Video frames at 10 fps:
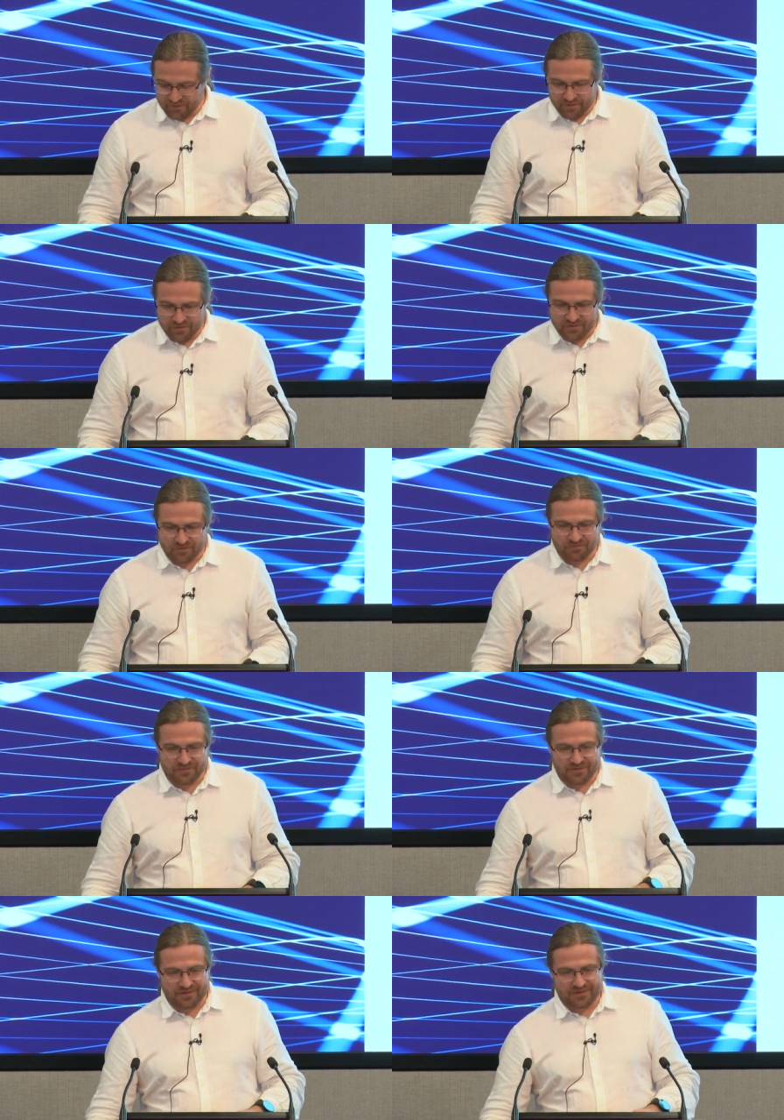So
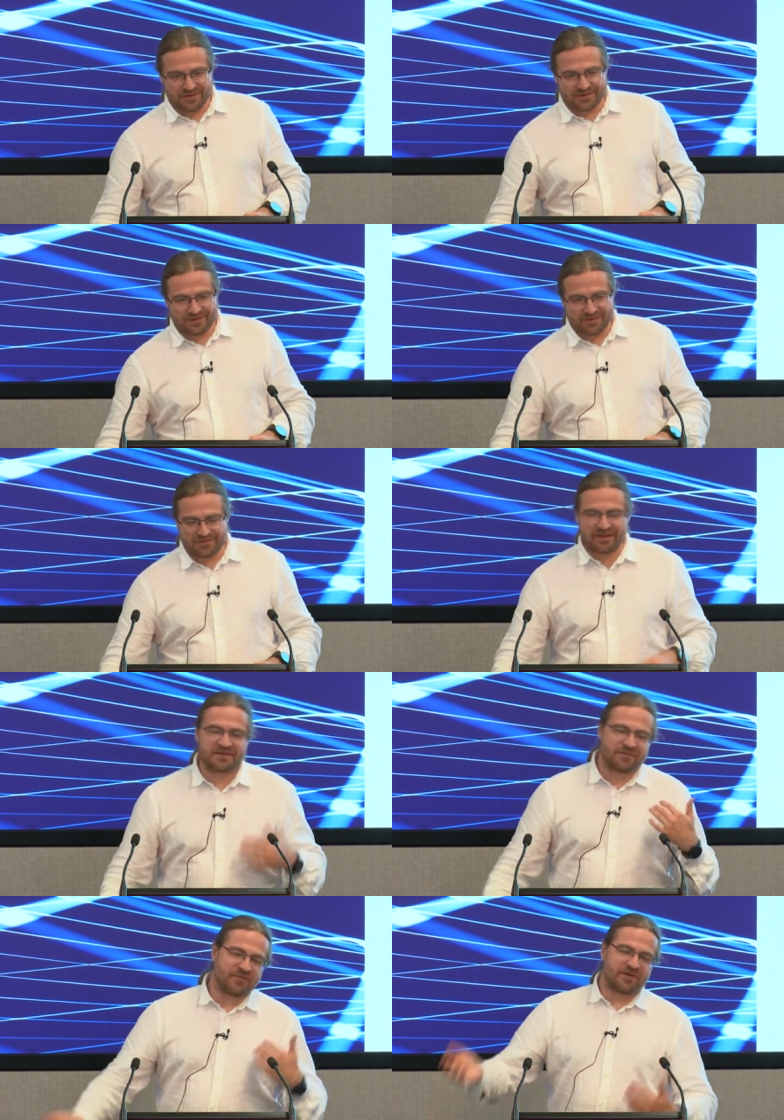then
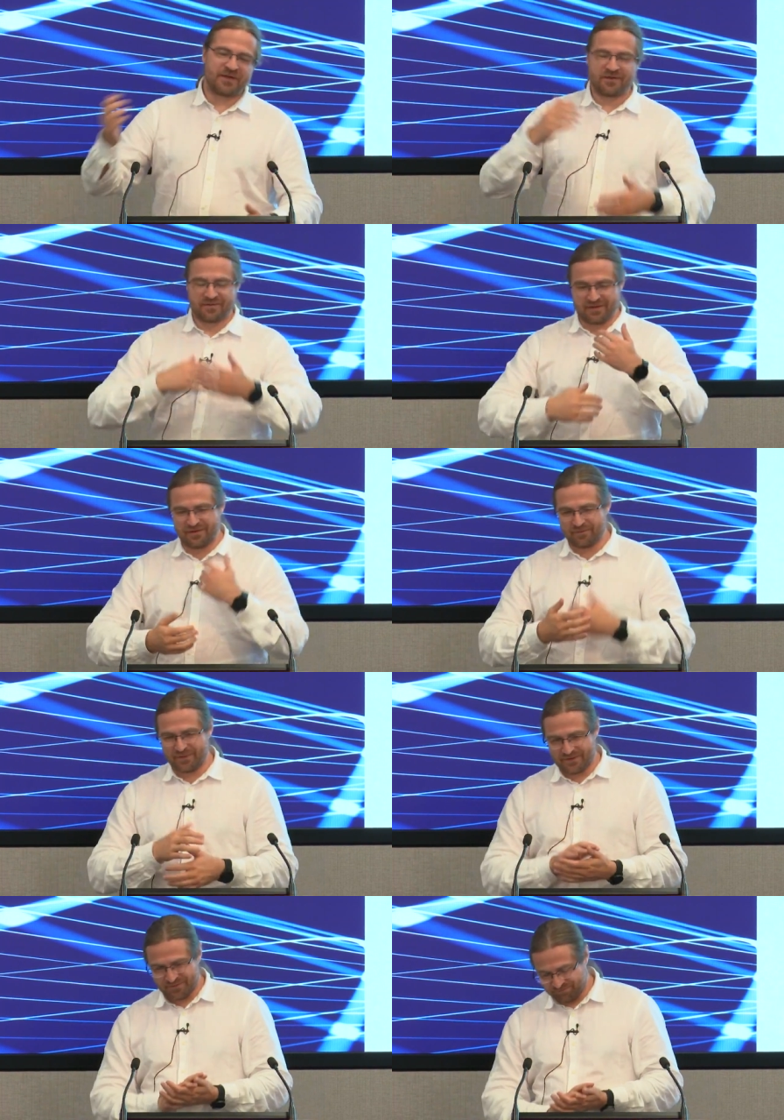something that is a little
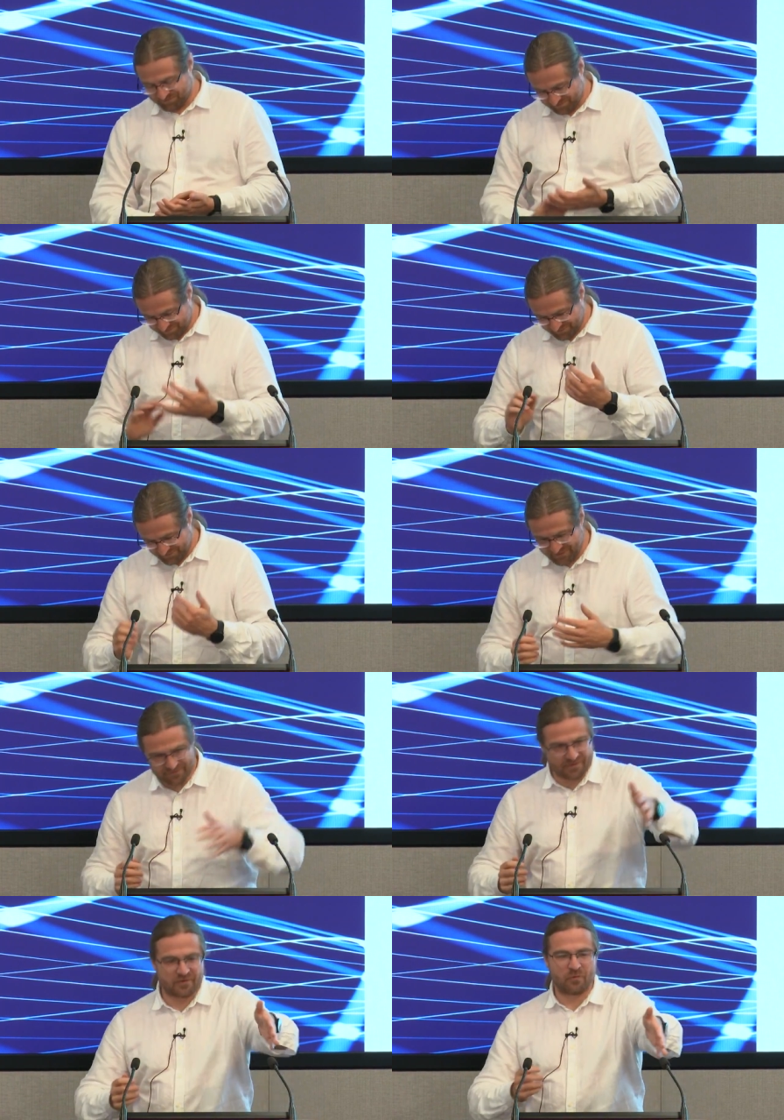bit
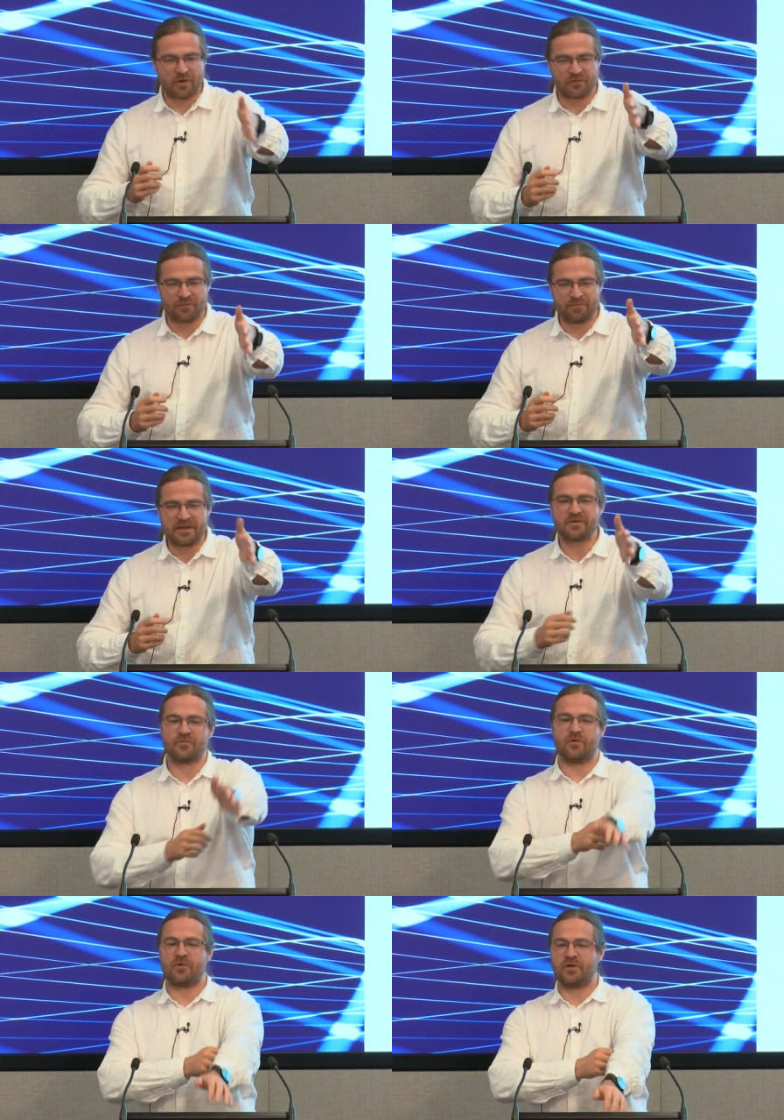this is one of the biggest
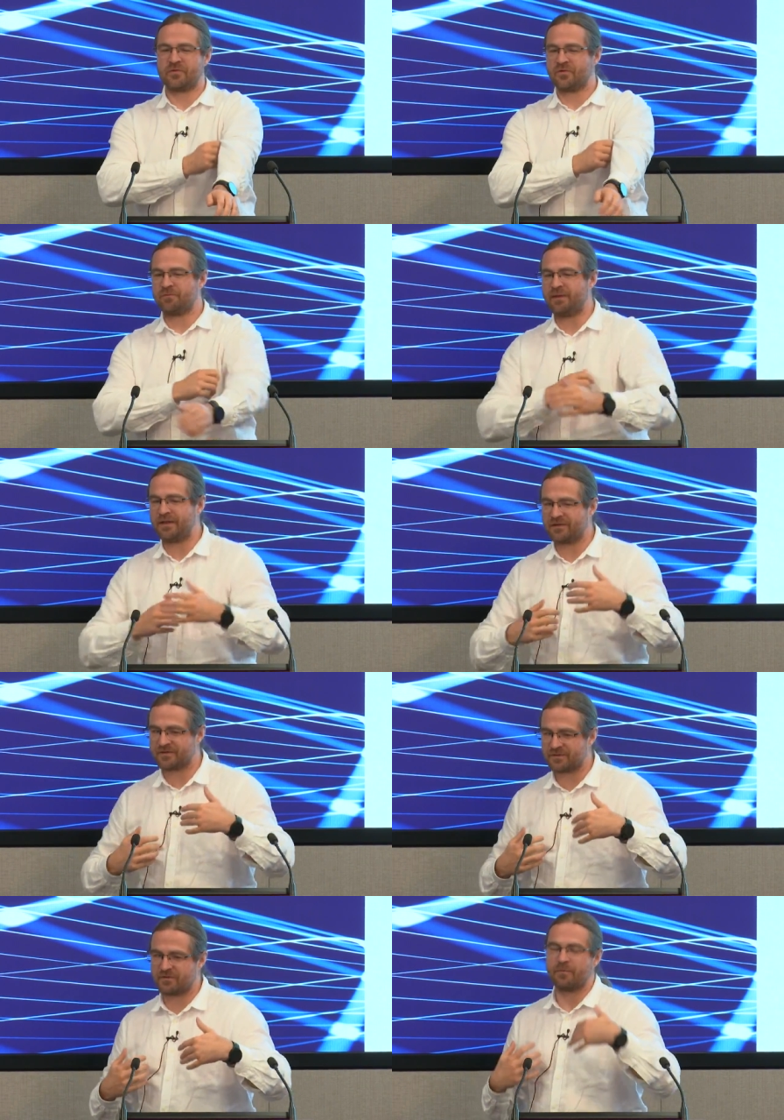worries or the
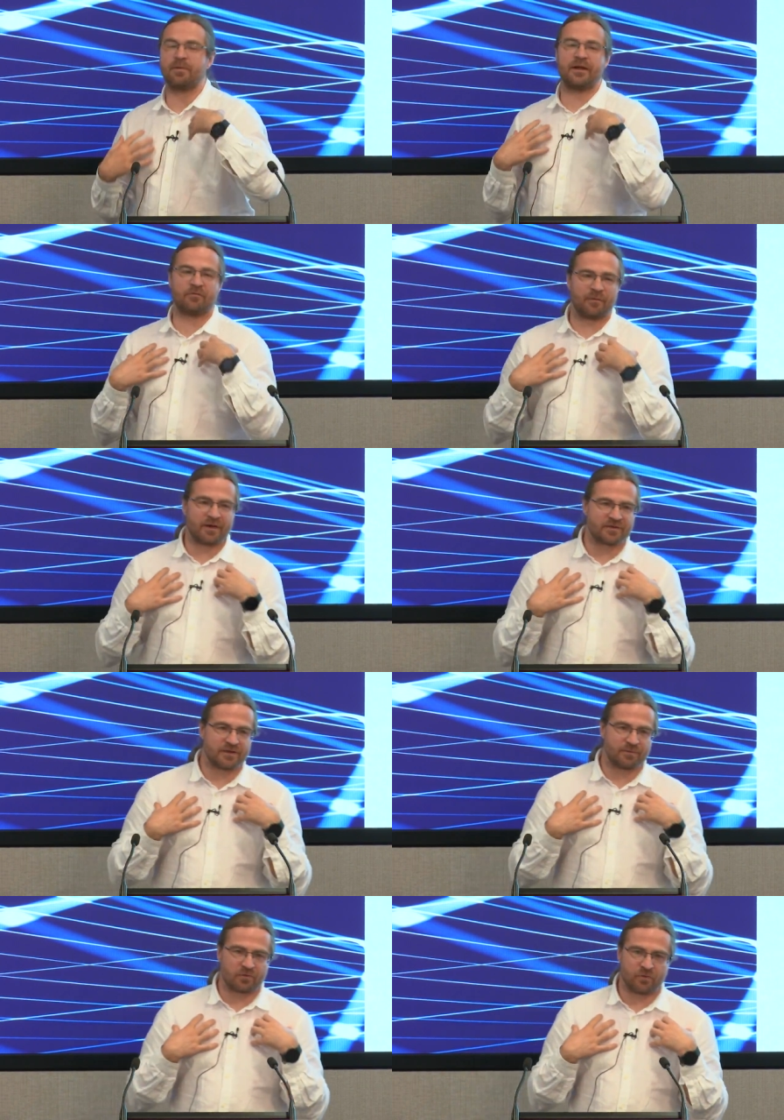biggest complaints from my
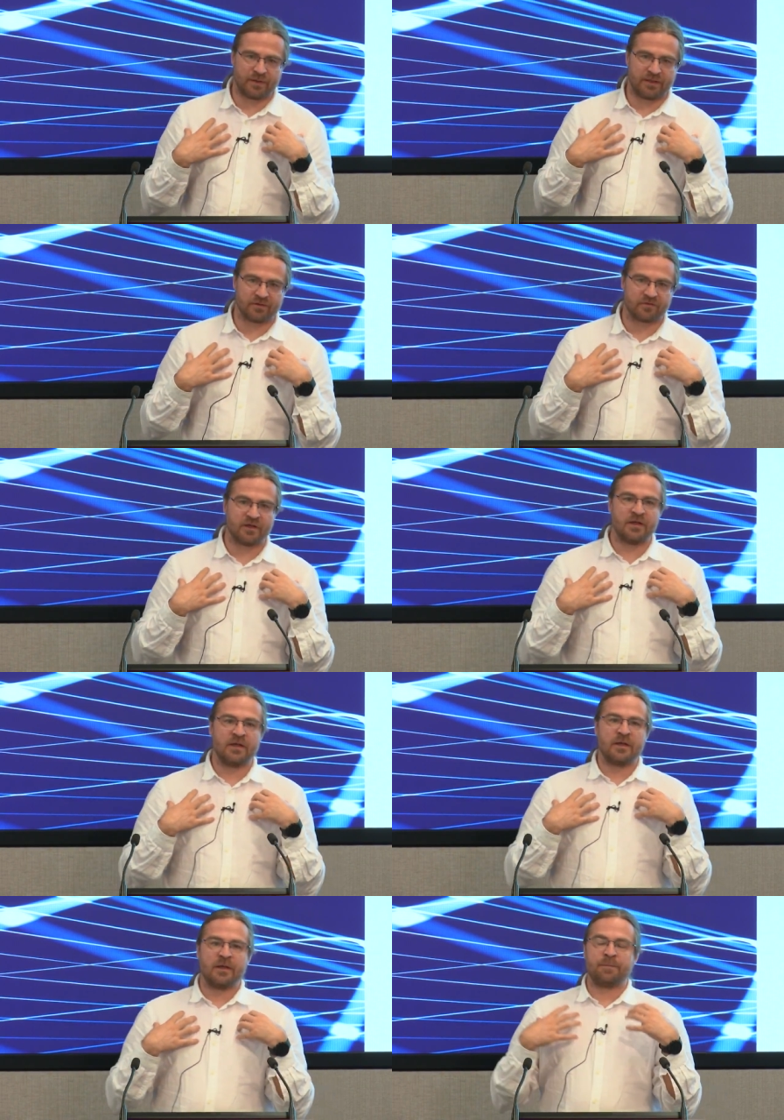side about Kubernetes.
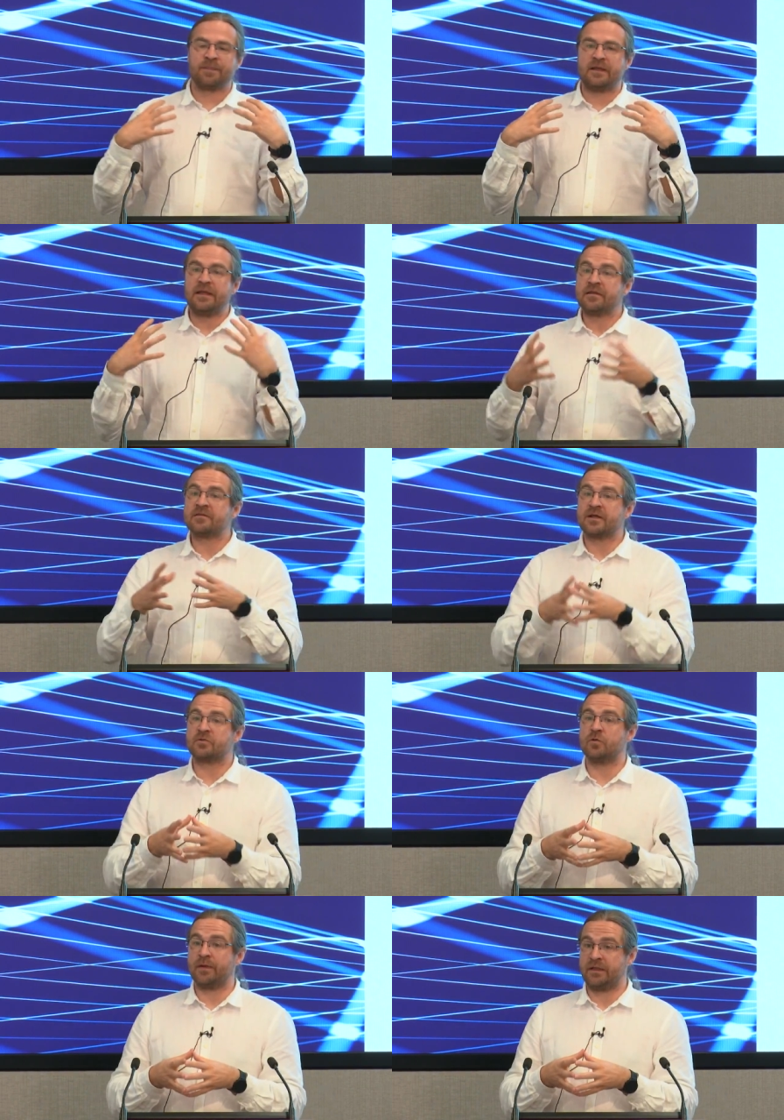Inside
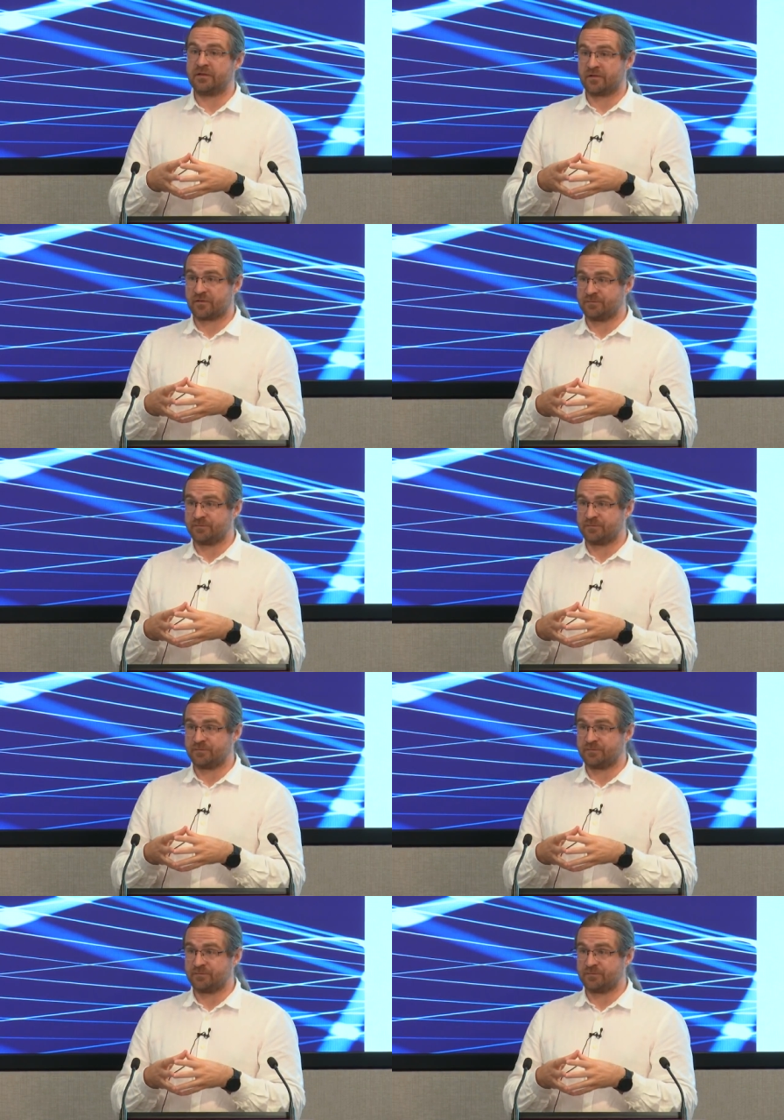Kubernetes,